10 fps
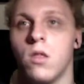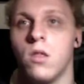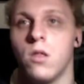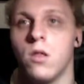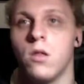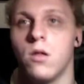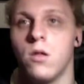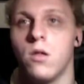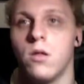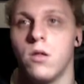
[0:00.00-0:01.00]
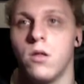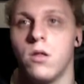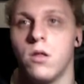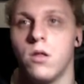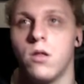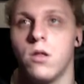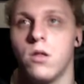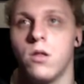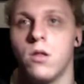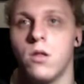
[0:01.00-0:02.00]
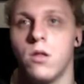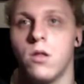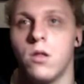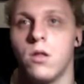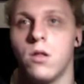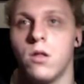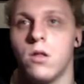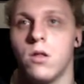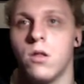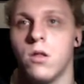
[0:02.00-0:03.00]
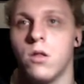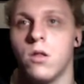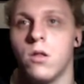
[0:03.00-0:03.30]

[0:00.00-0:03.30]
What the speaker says: Nothing is said.